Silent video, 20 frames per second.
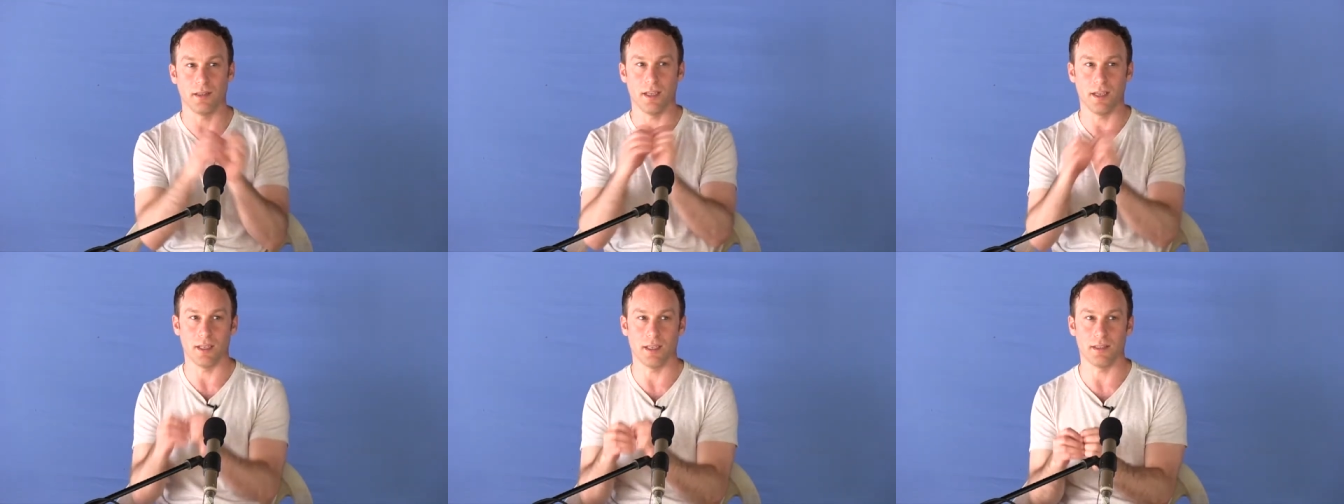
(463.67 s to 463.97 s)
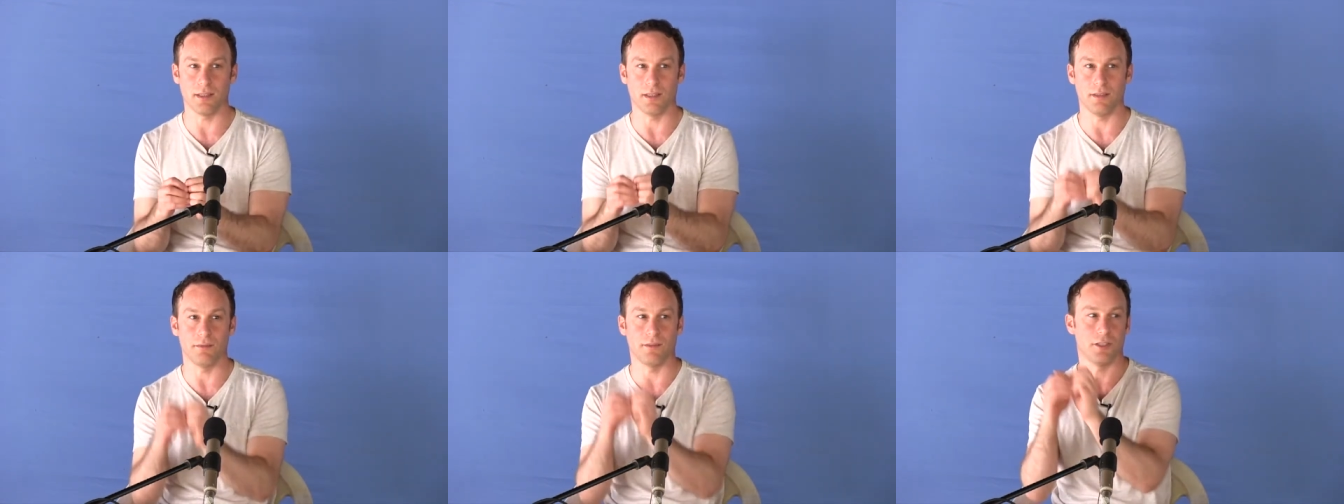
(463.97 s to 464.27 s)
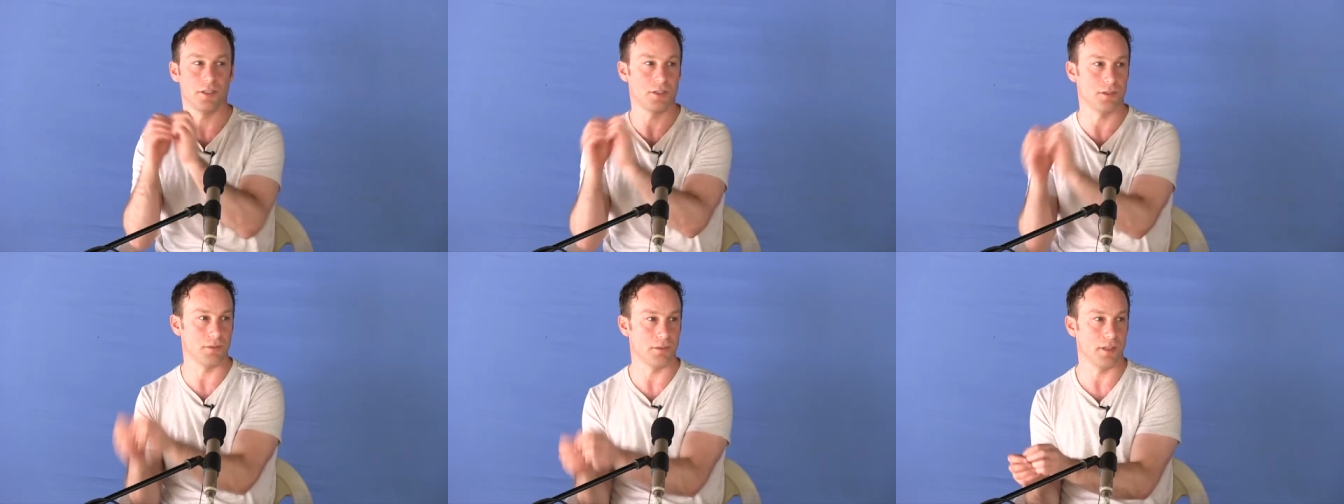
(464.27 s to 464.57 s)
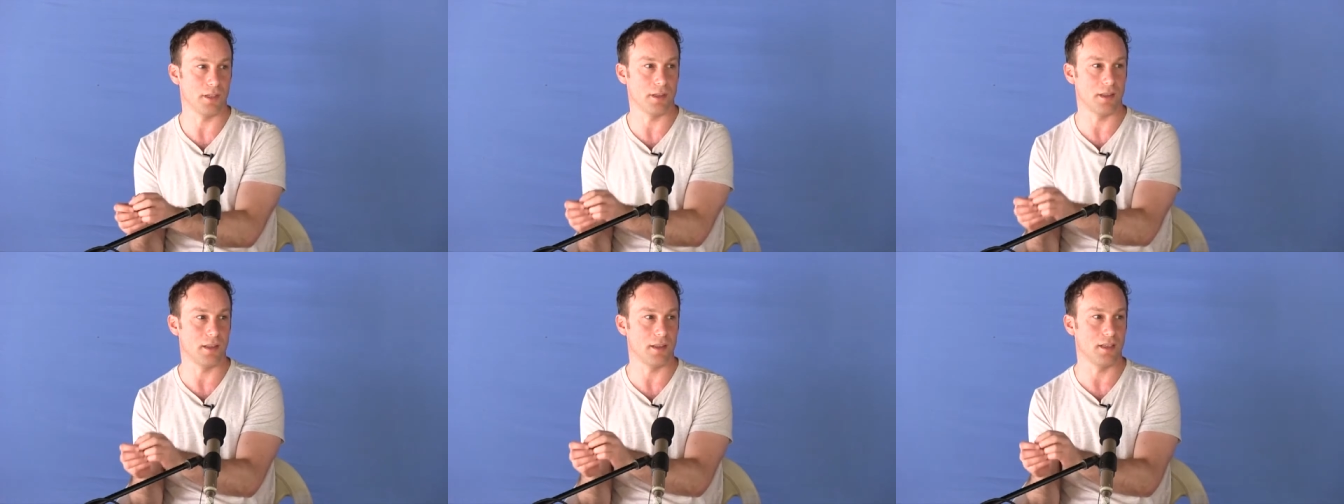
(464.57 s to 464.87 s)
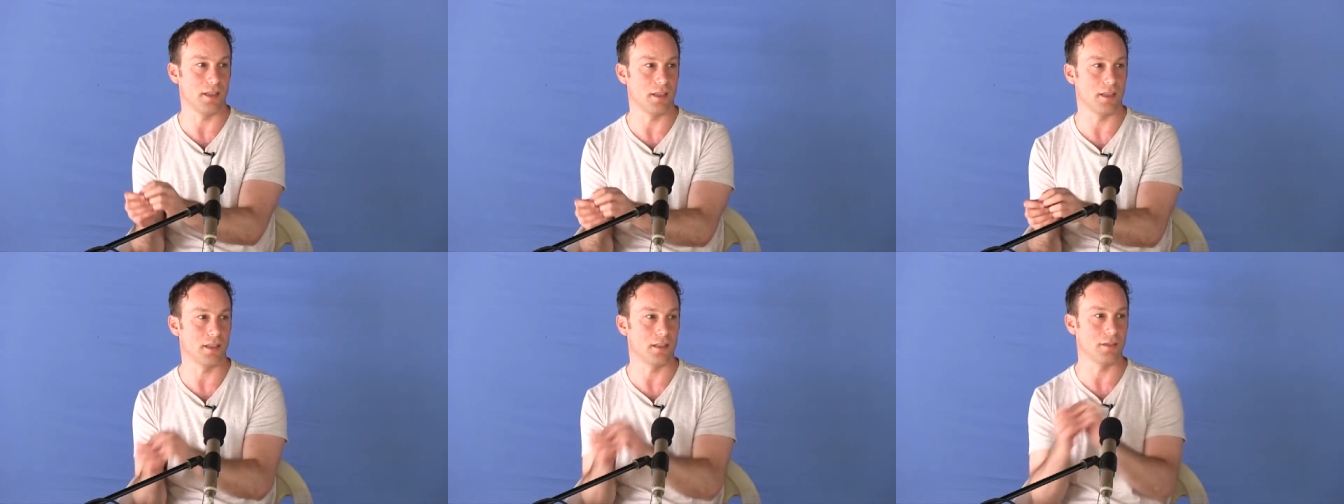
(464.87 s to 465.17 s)
negative, I shouldn't
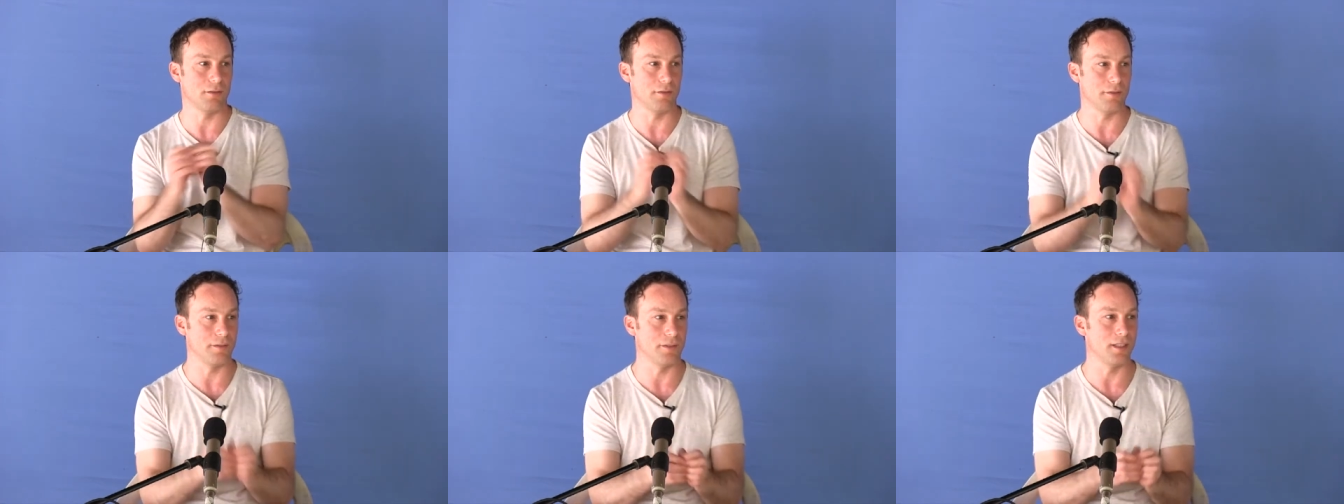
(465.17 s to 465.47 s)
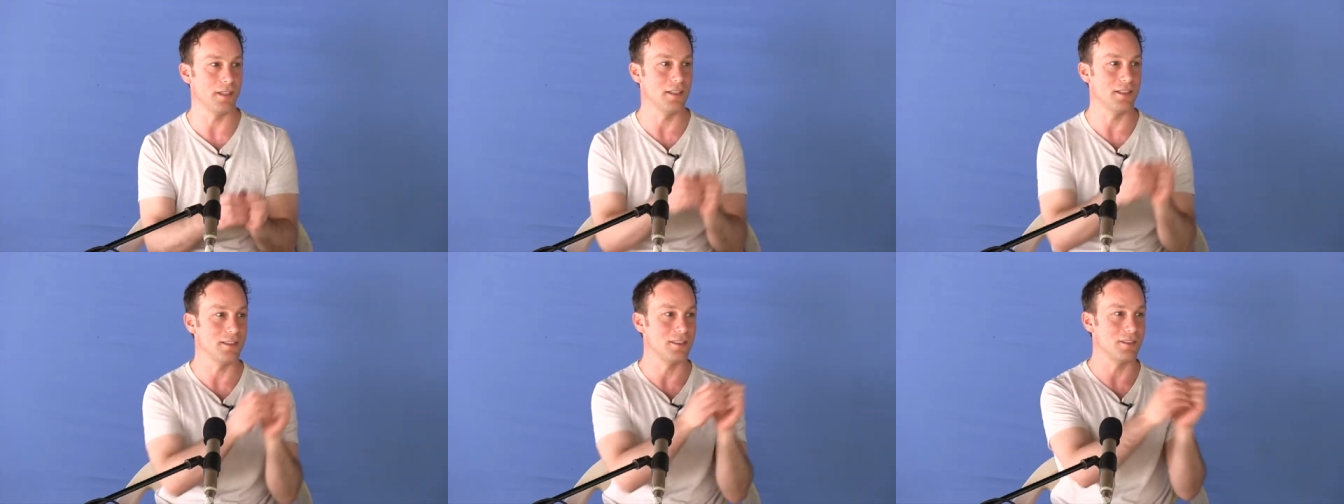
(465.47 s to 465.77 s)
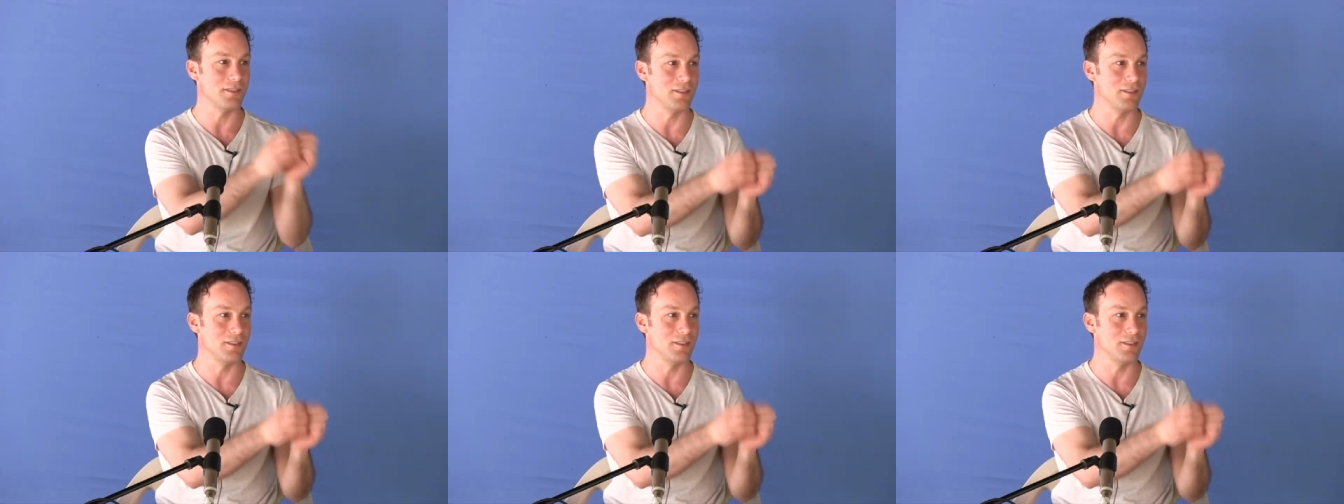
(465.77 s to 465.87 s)
think it or feel it,